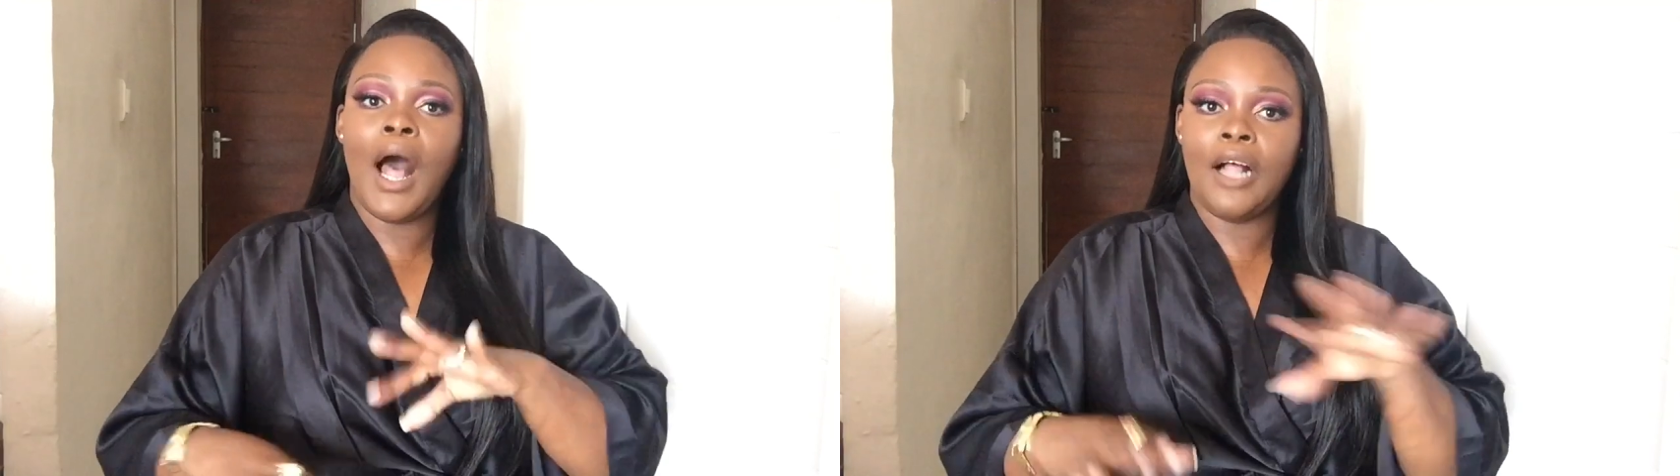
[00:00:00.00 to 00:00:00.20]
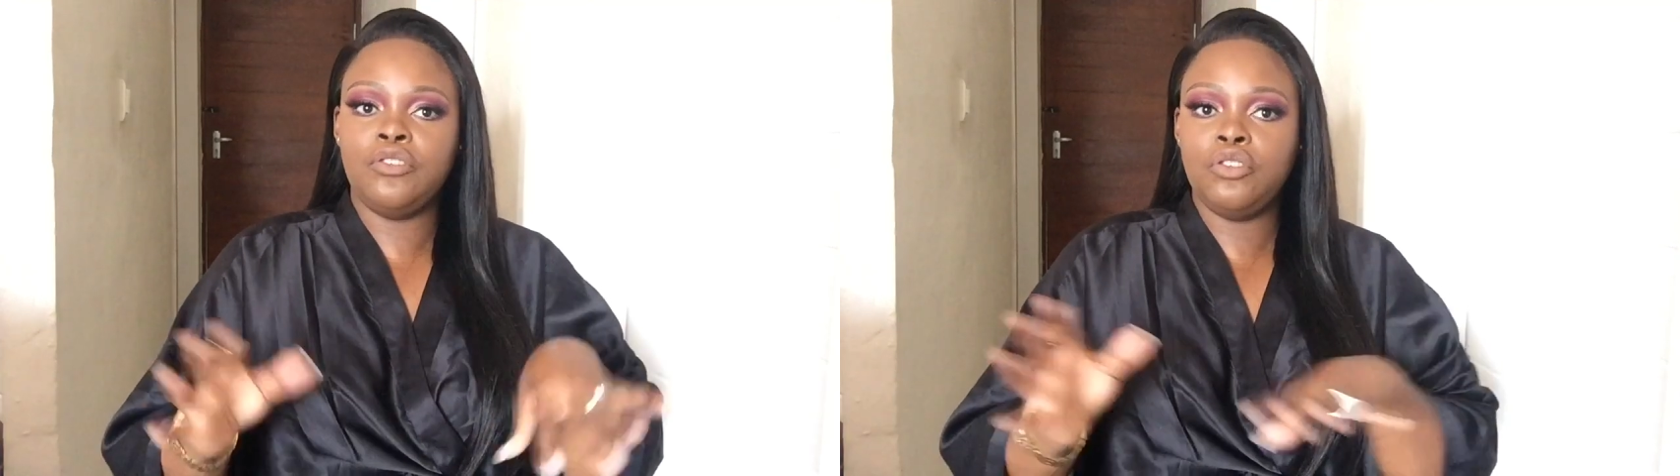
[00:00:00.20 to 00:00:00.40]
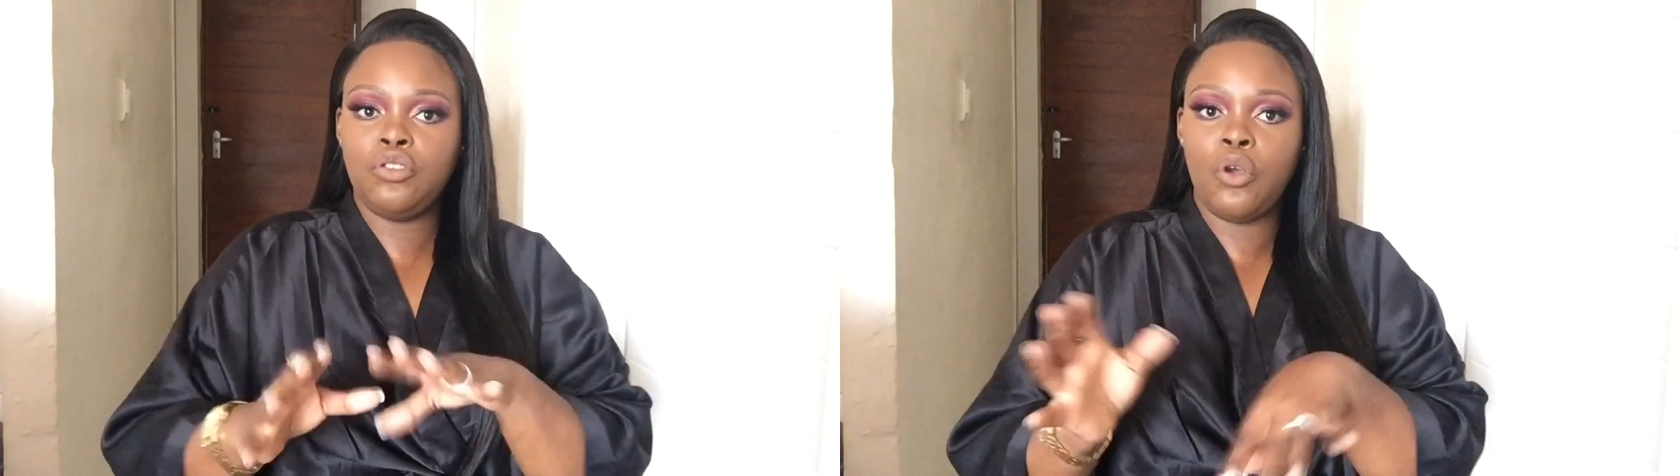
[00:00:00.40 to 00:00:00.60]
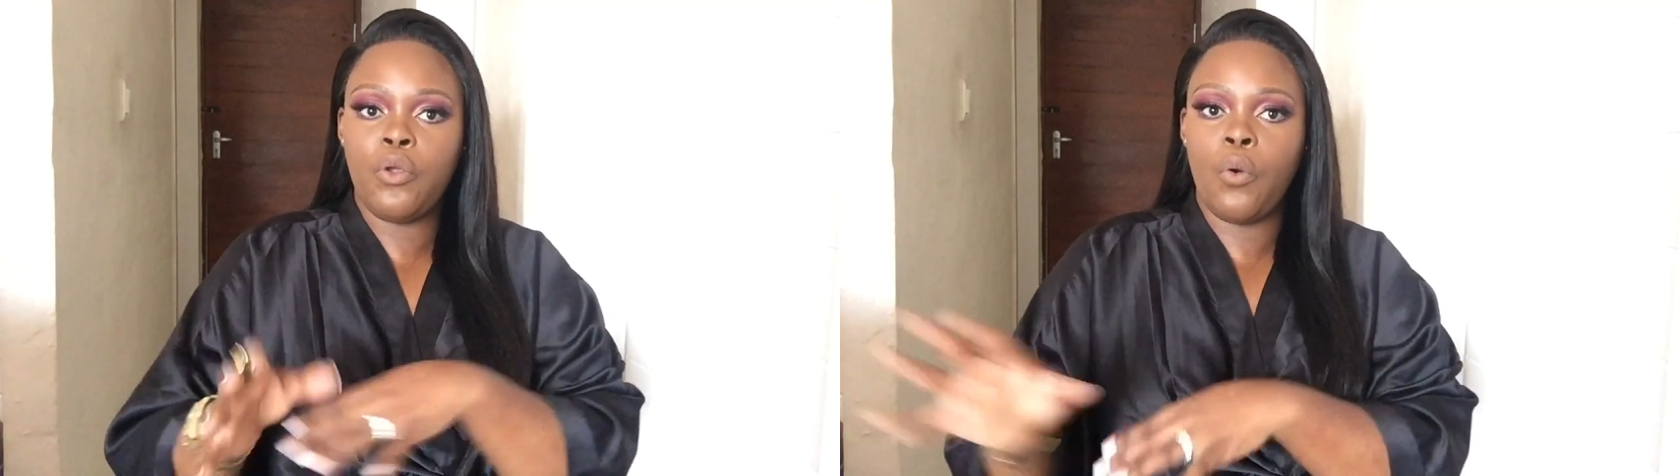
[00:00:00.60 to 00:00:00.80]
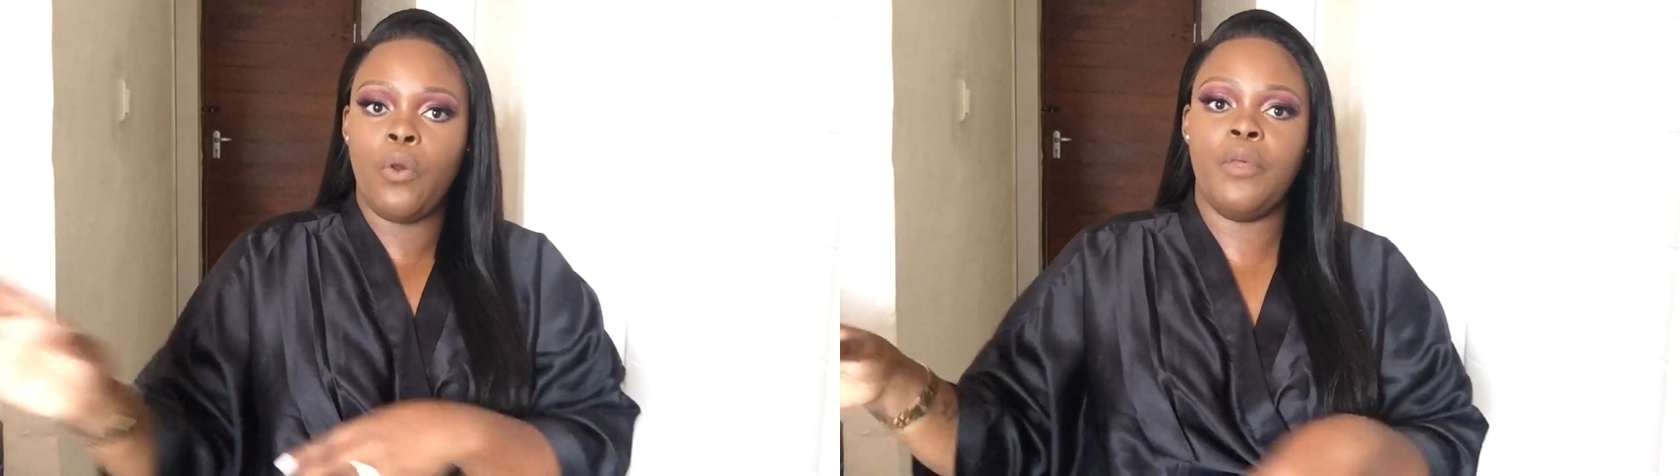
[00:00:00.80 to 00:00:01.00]
I'll just show
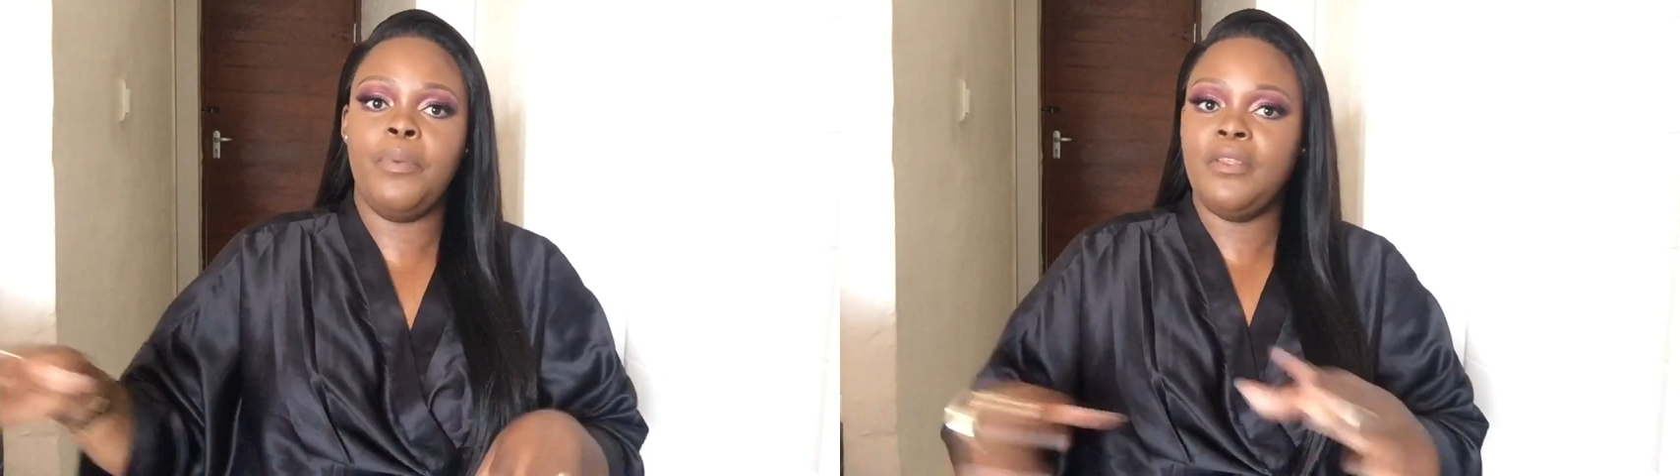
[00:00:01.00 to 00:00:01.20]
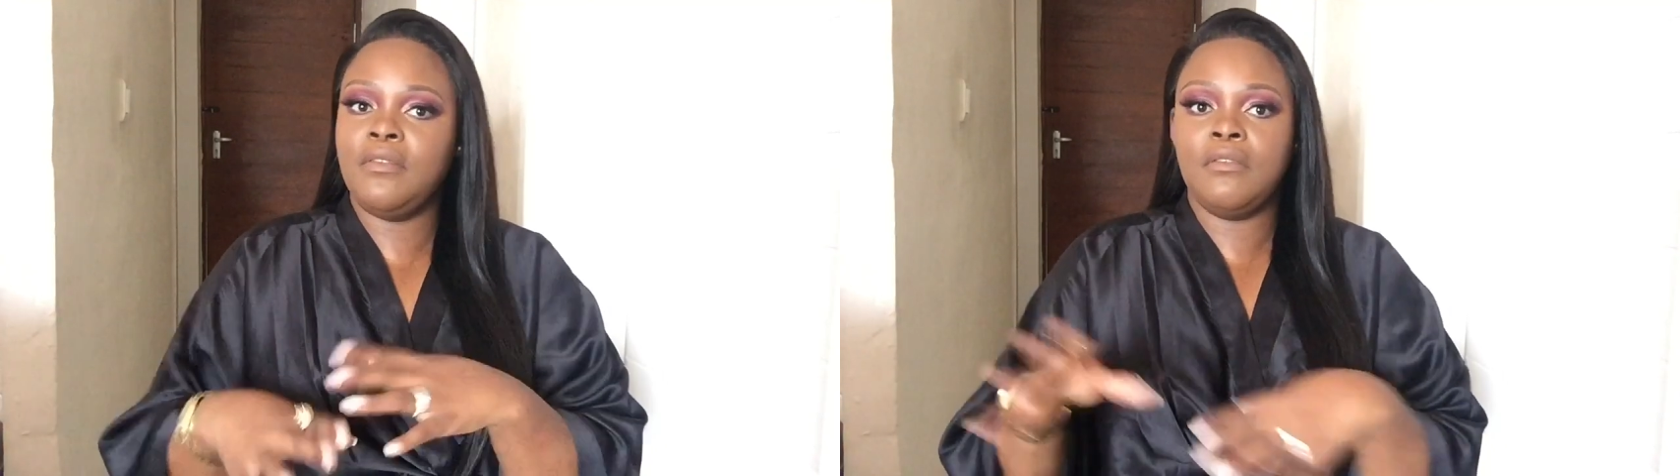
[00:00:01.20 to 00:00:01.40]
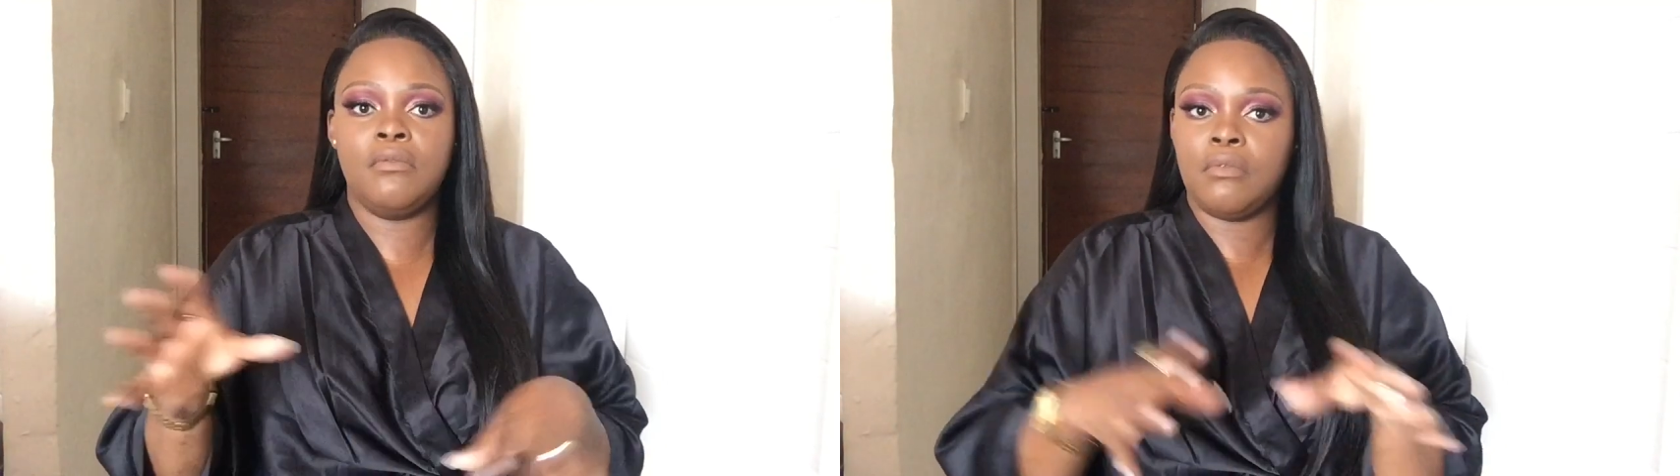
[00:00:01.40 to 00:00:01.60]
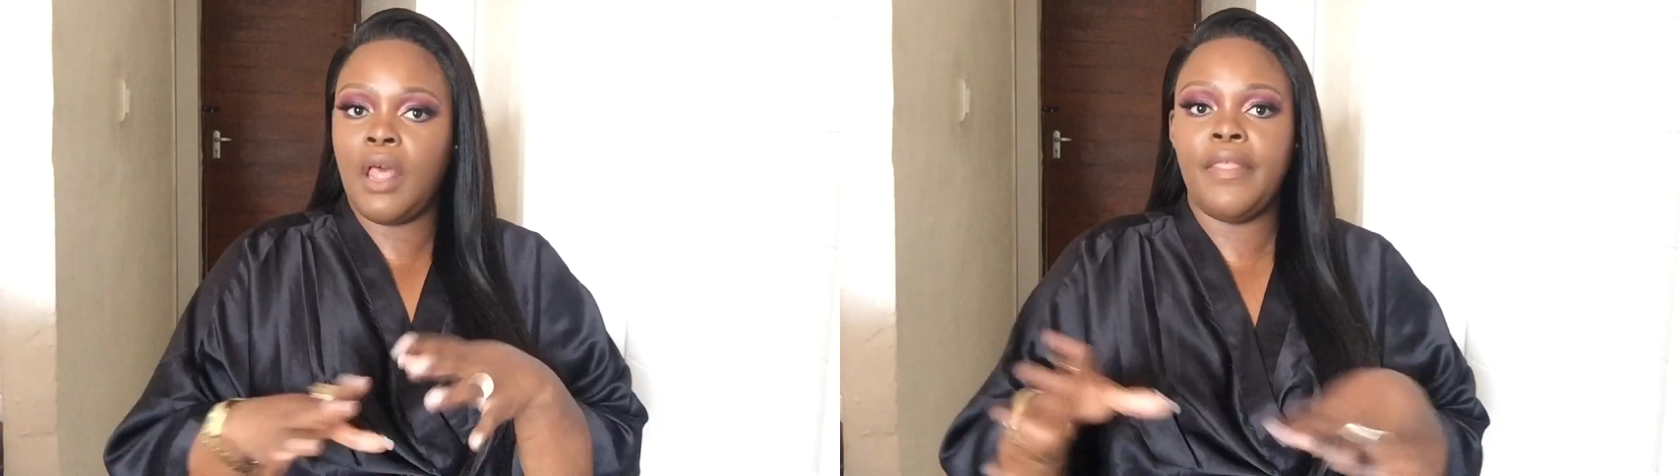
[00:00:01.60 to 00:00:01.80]
you all the pieces,